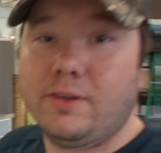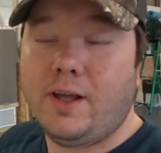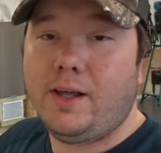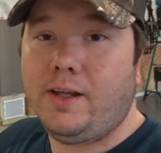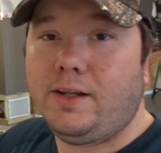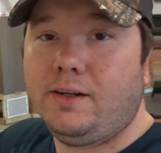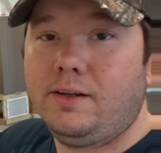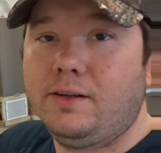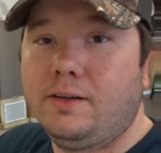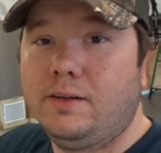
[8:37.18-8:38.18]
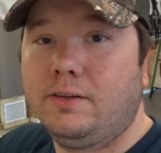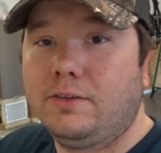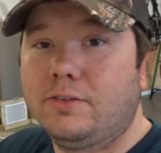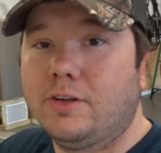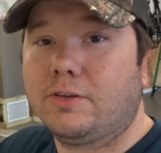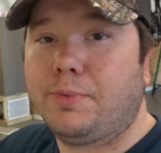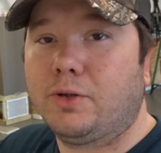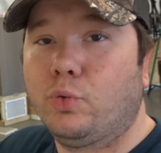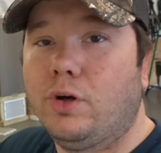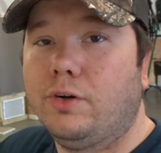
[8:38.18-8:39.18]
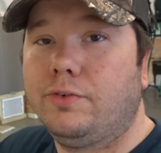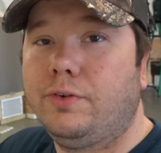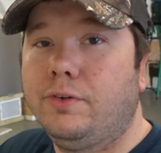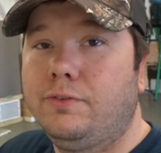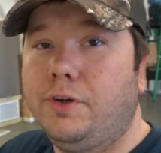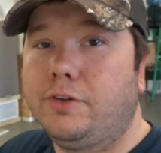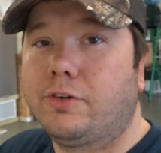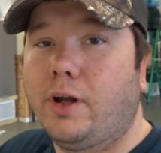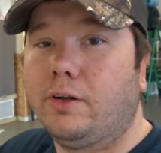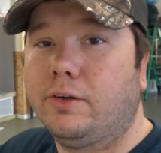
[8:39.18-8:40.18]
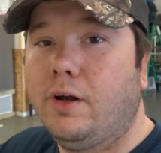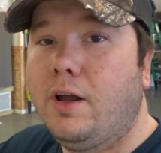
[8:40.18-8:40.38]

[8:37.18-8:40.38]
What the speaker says: a 6 by 12 foot trailer.